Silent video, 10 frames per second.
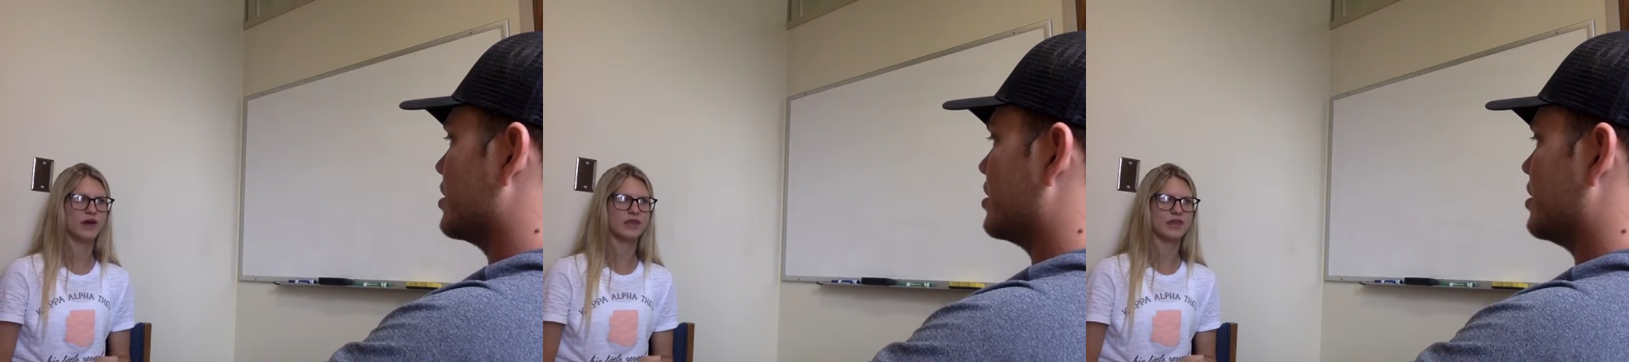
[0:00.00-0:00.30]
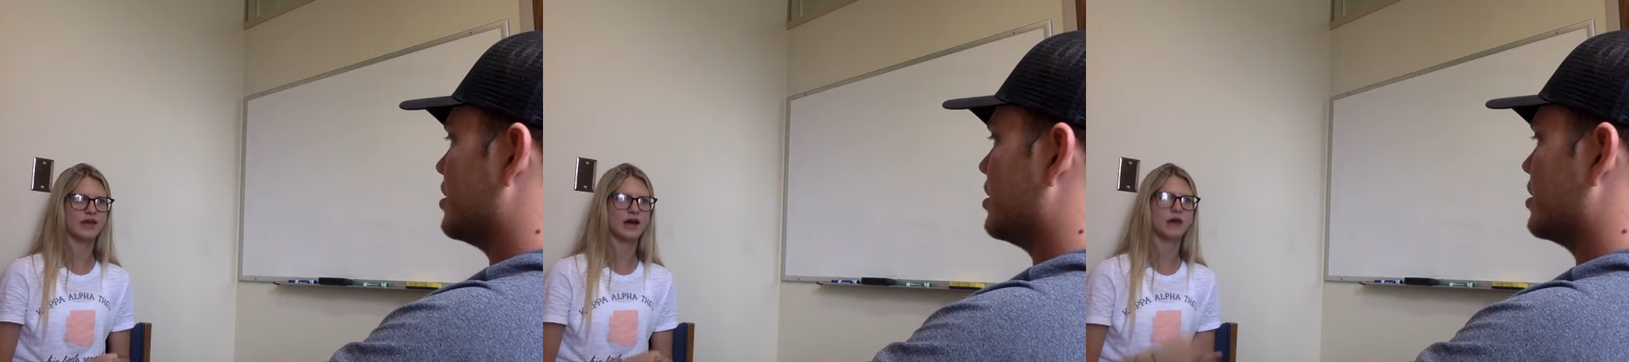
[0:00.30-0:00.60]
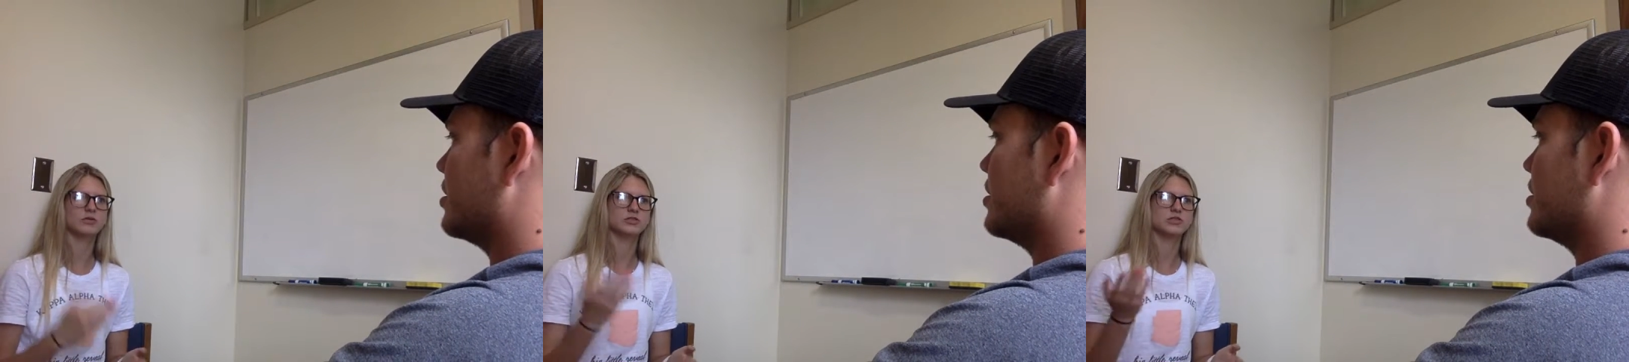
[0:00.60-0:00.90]
Speaker 1: I think
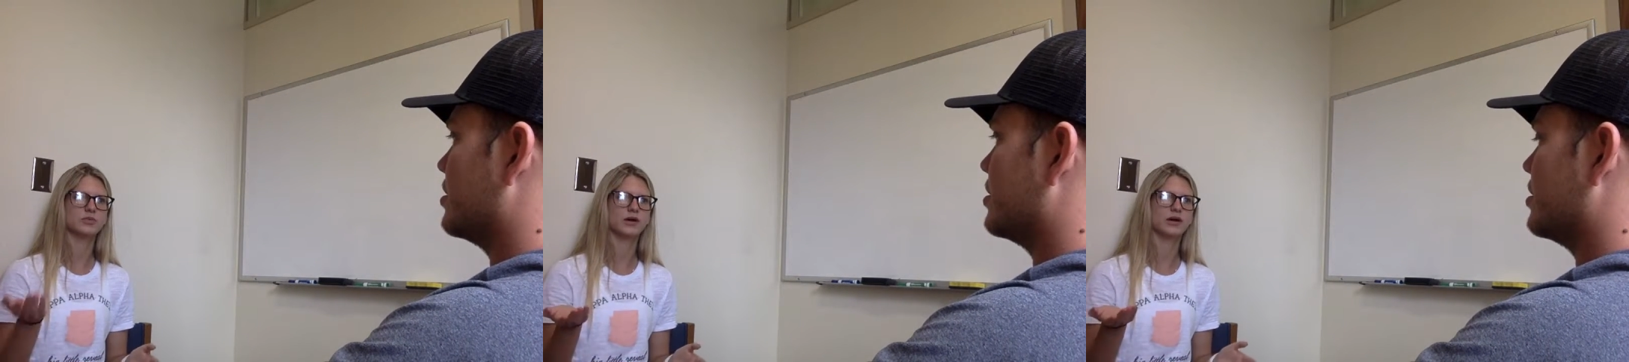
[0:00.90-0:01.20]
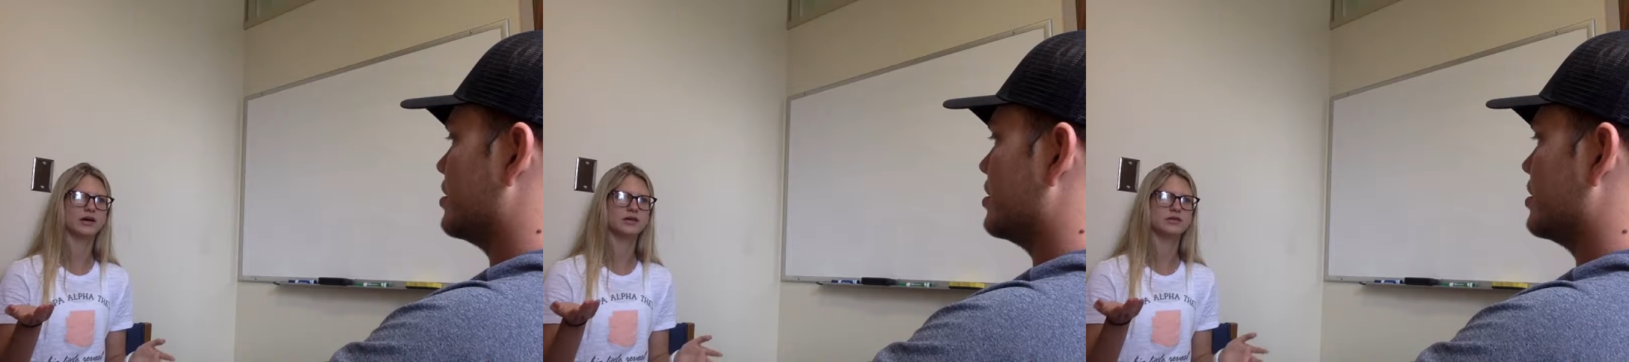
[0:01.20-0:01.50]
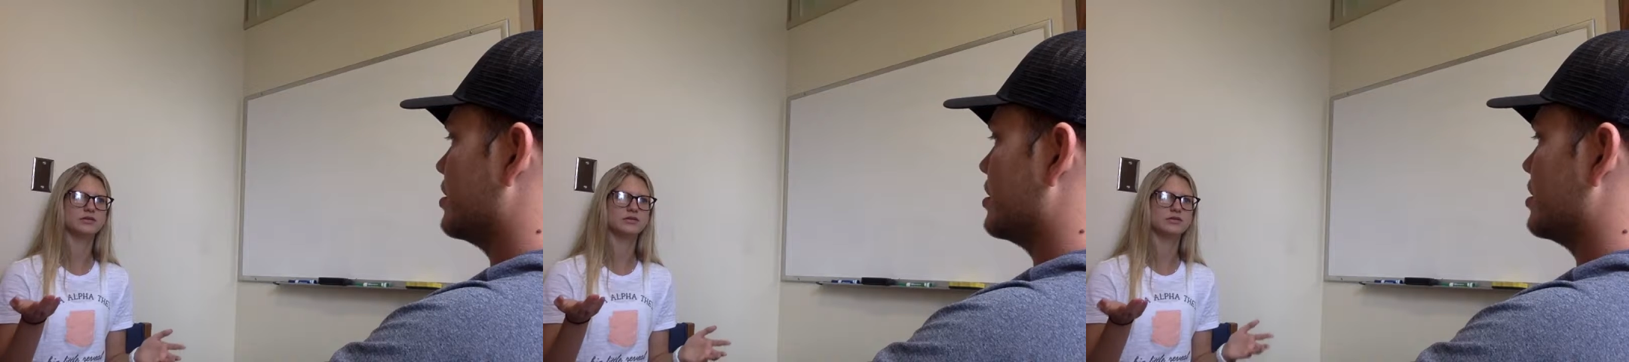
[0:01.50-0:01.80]
I will just want
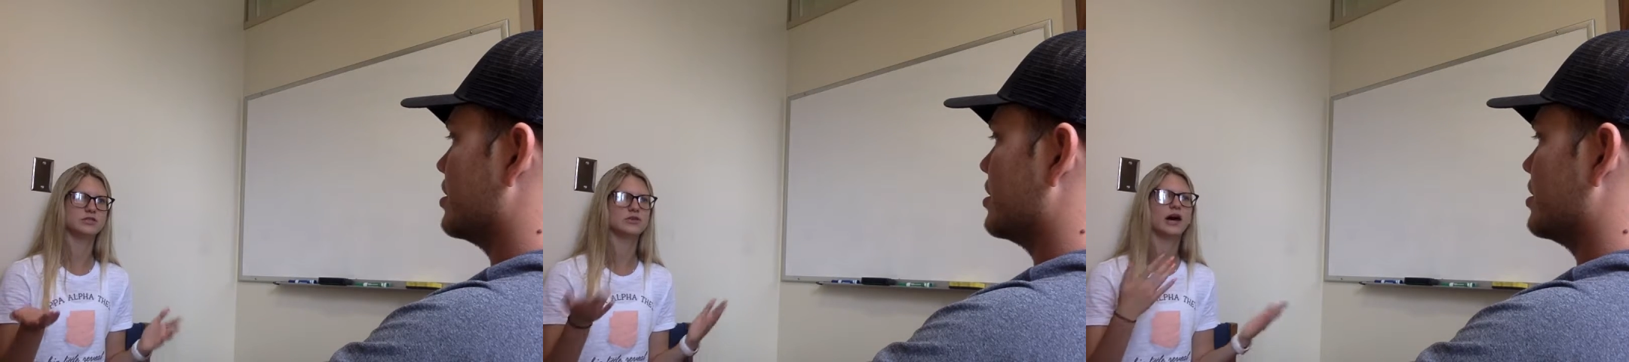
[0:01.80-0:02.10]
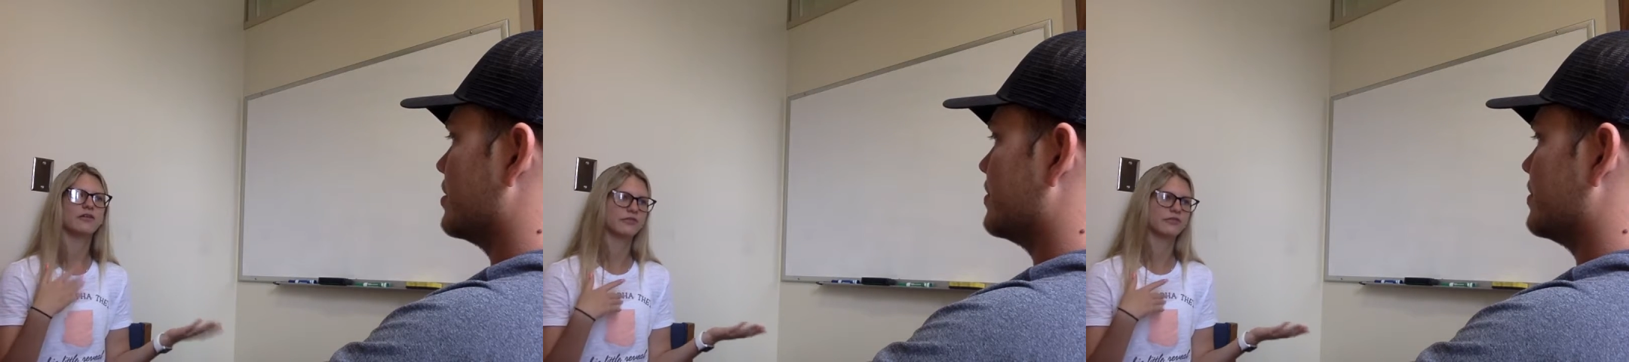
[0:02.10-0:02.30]
to do that